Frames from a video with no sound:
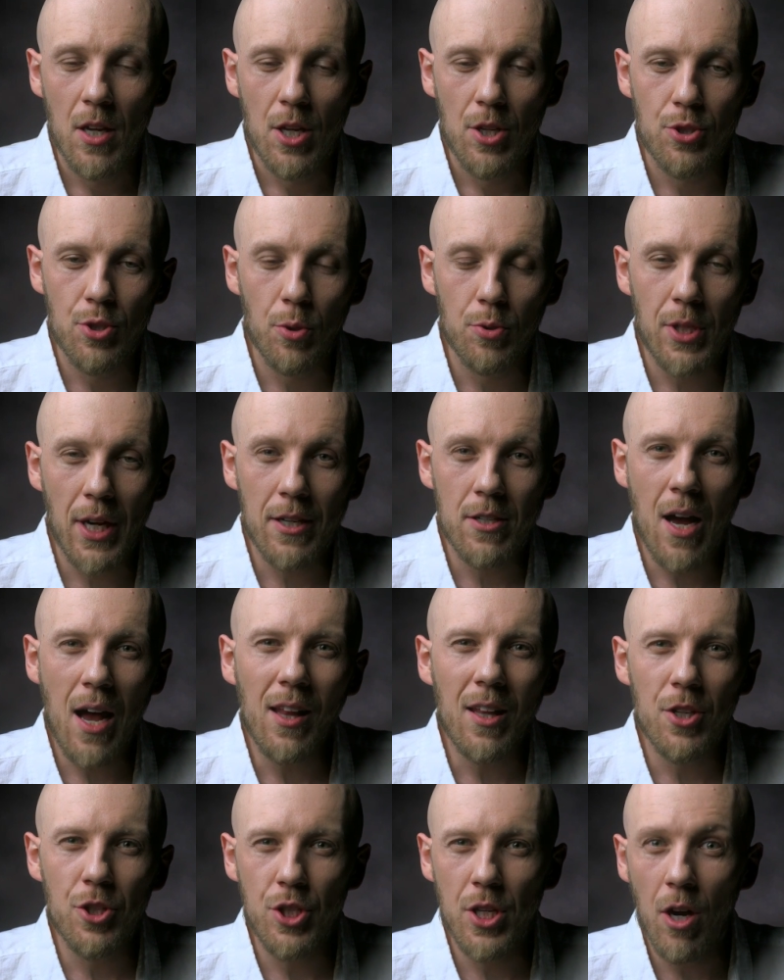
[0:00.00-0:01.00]
So
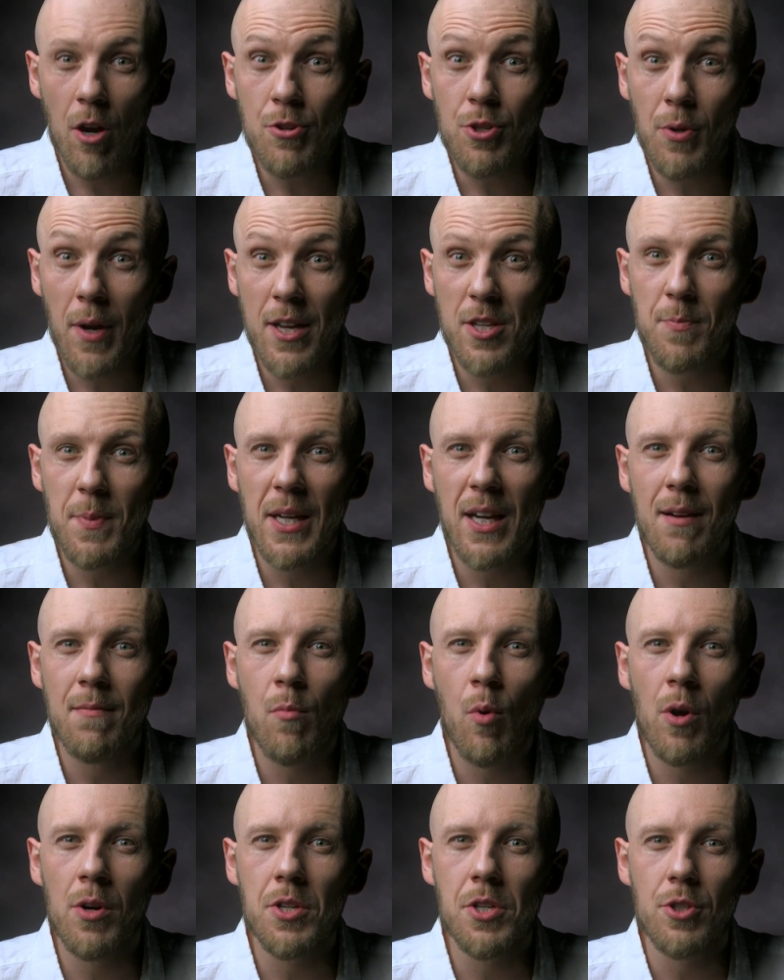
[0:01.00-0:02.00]
technology also has become
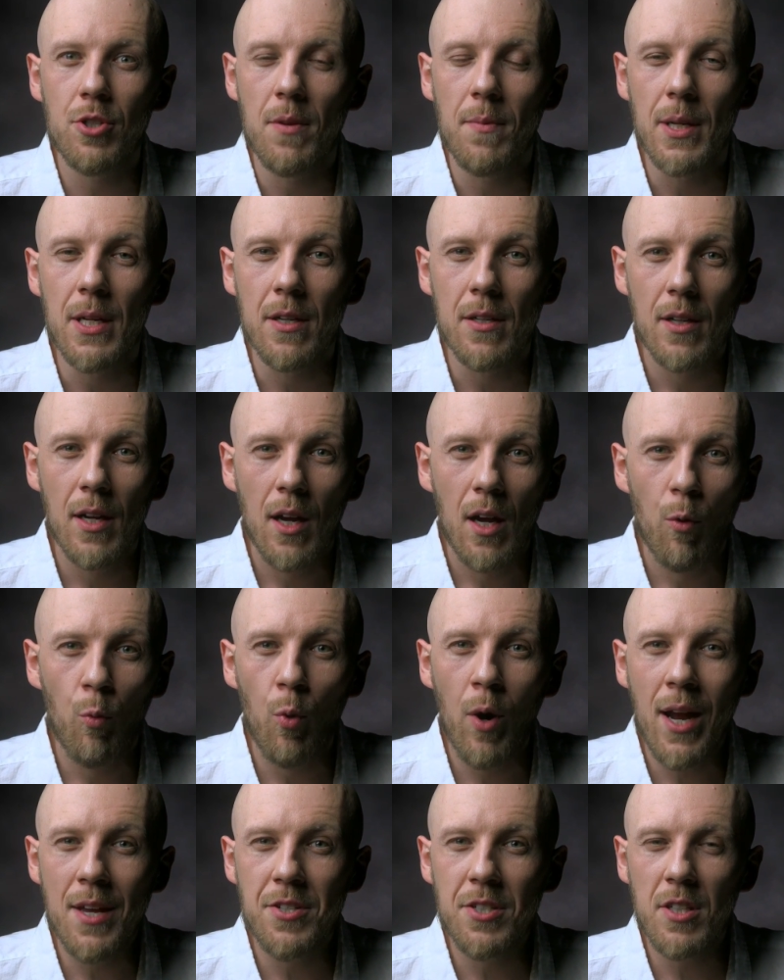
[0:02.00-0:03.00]
more distributed.
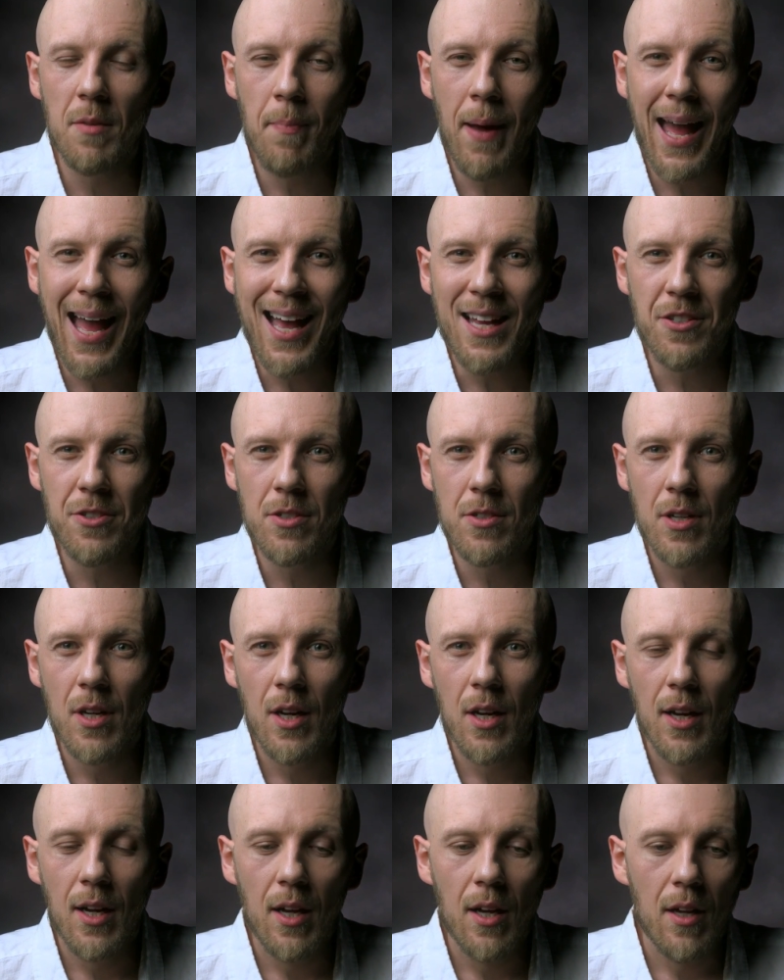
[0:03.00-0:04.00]
Whereas in the past,
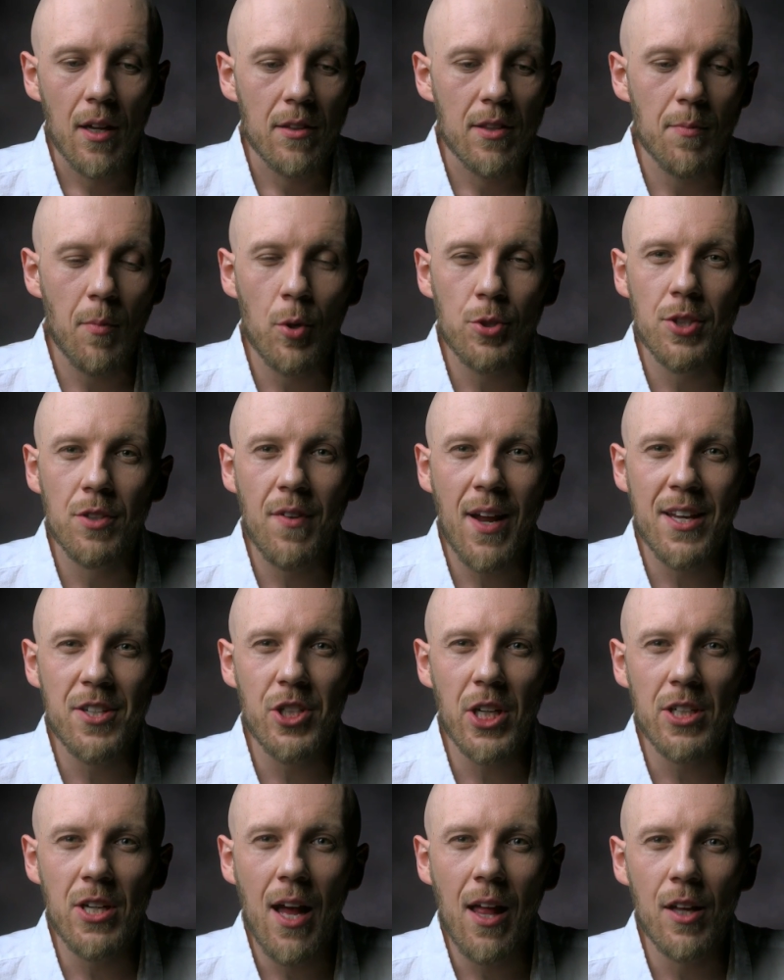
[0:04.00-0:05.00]
the most advanced
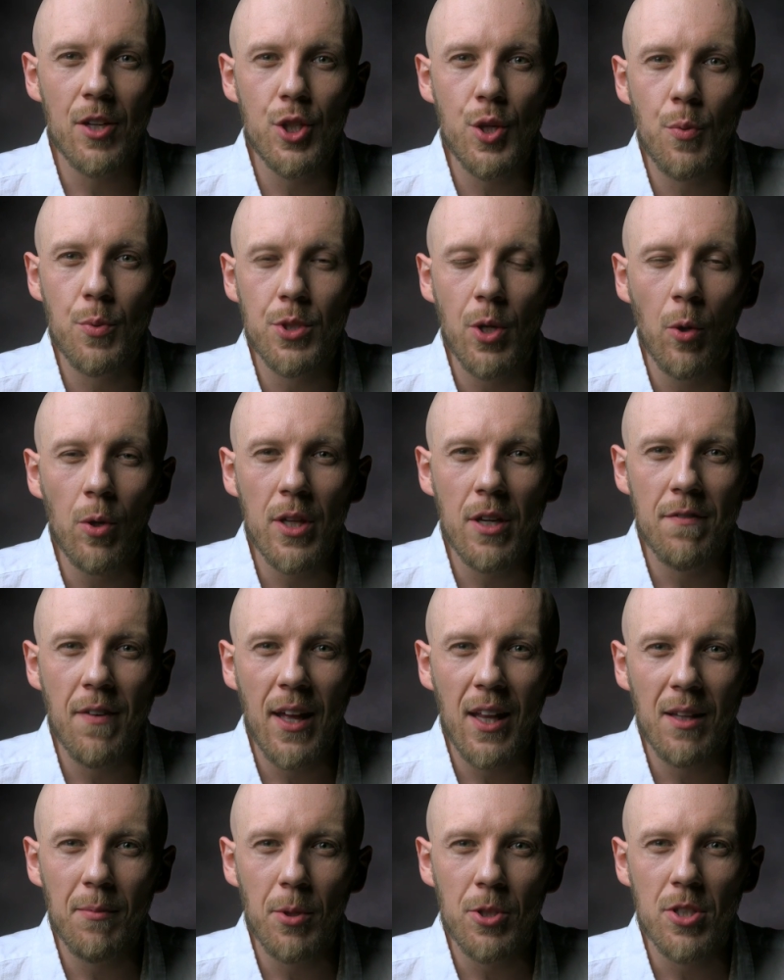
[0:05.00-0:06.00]
technology was only
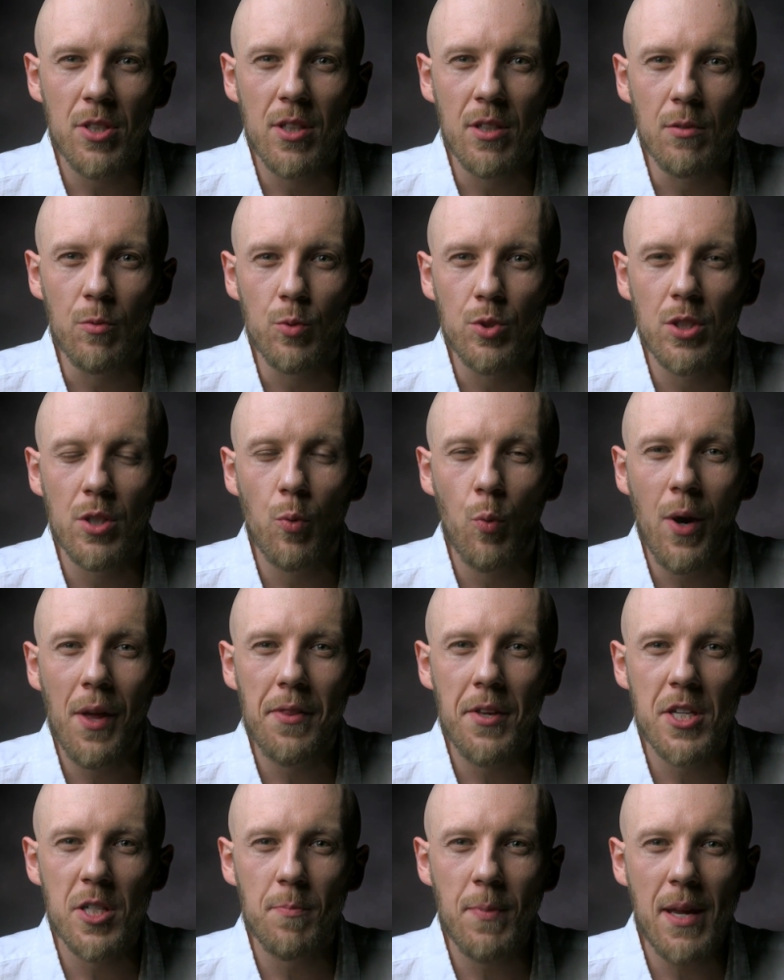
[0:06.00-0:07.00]
available to the
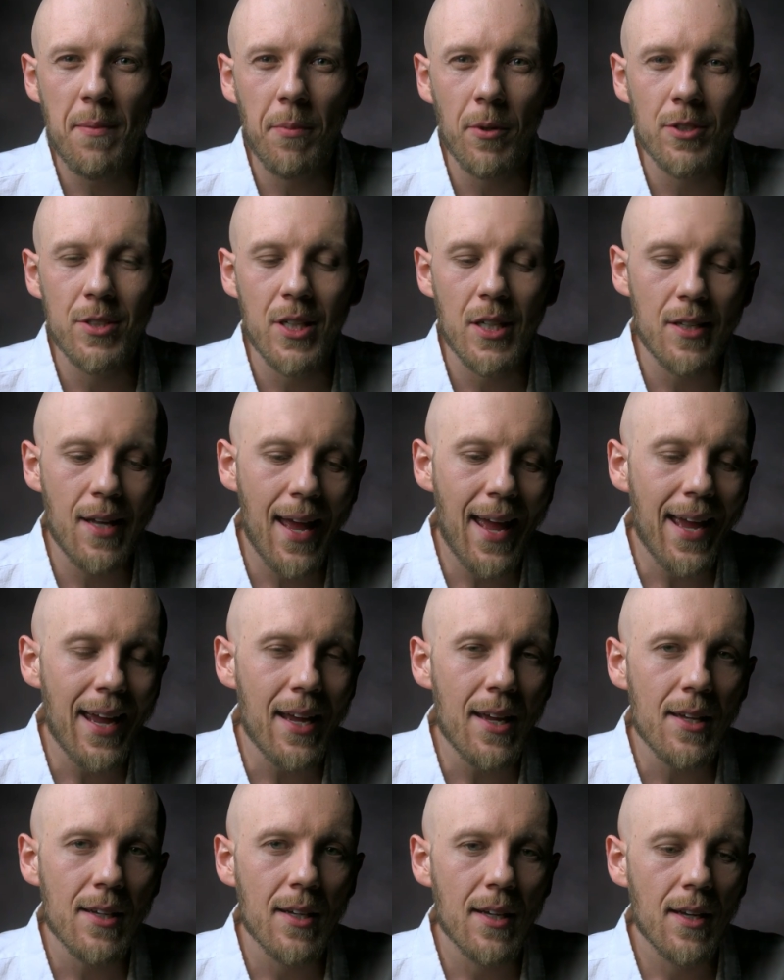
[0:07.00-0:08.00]
wealthiest people.
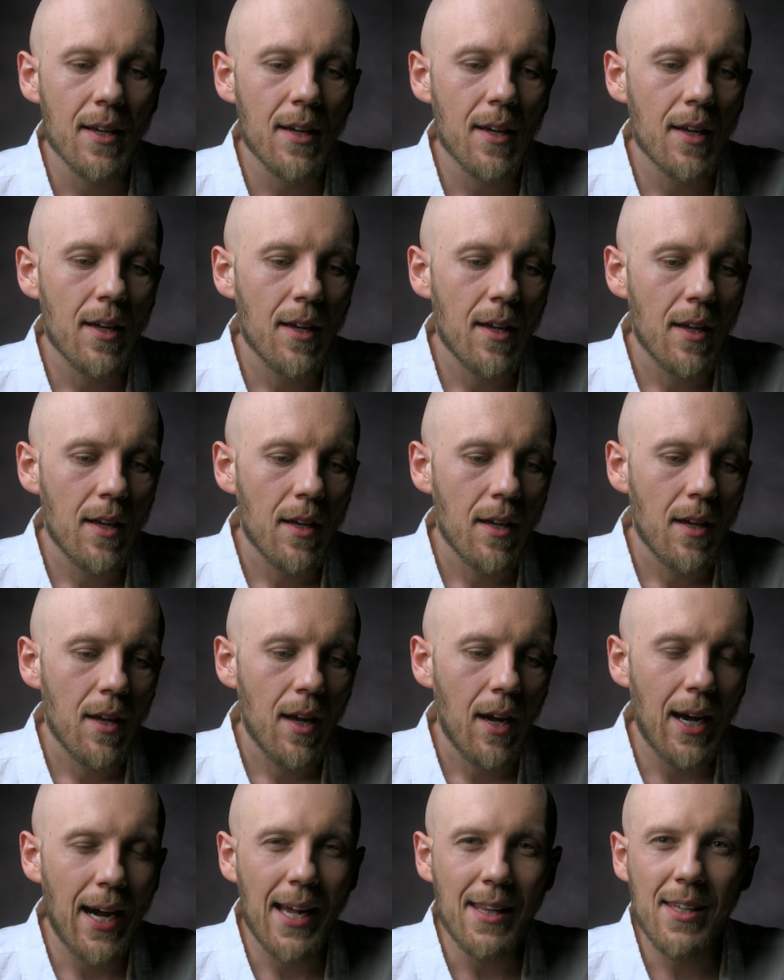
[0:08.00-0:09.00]
Today,
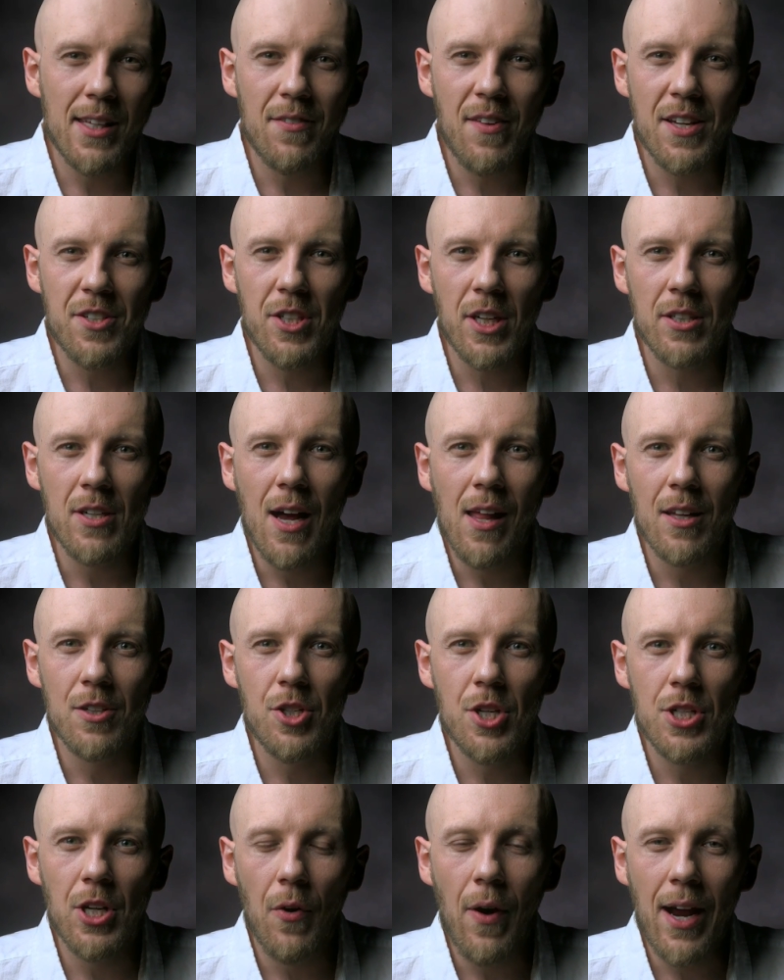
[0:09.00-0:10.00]
highly advanced
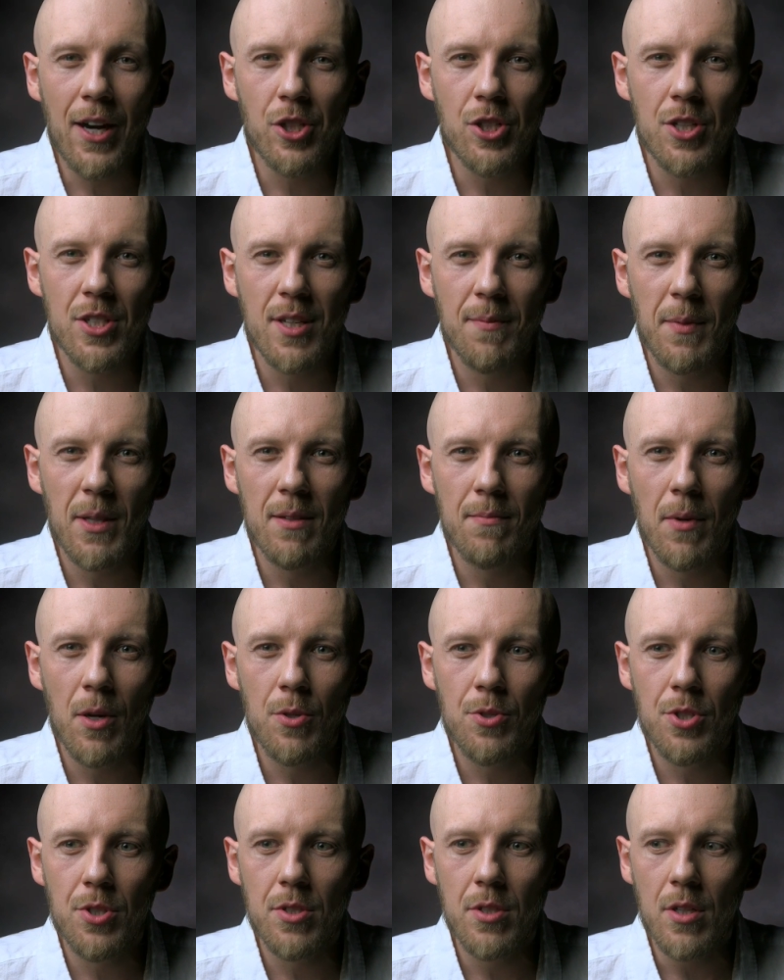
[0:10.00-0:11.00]
technologies are actually some of the
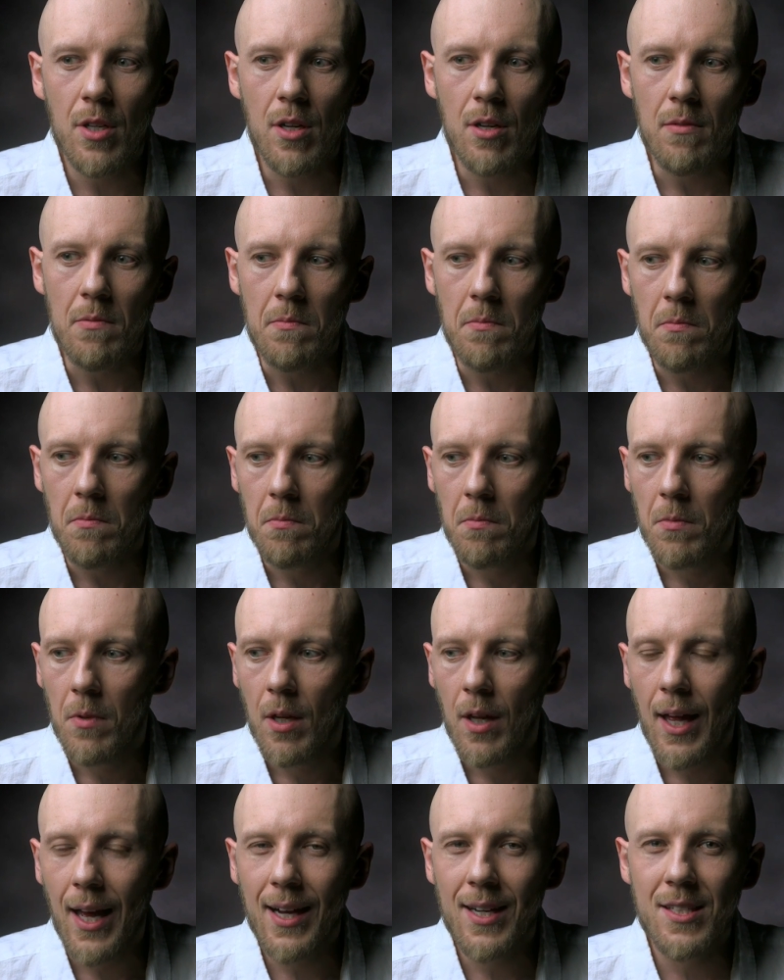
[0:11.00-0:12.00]
most
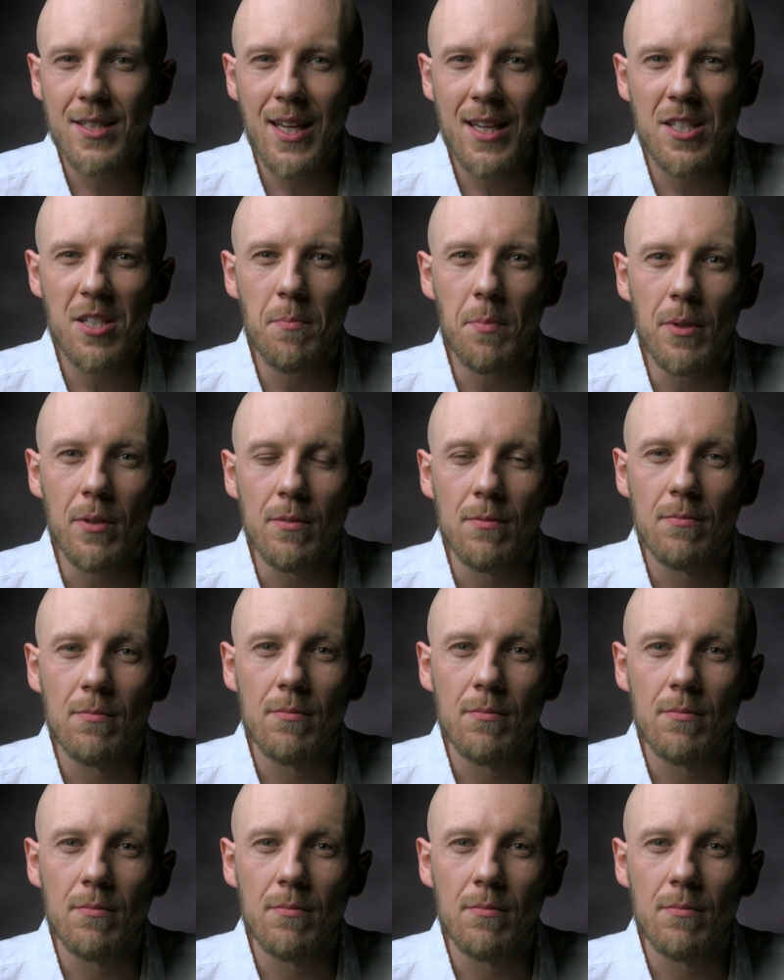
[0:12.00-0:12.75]
accessible.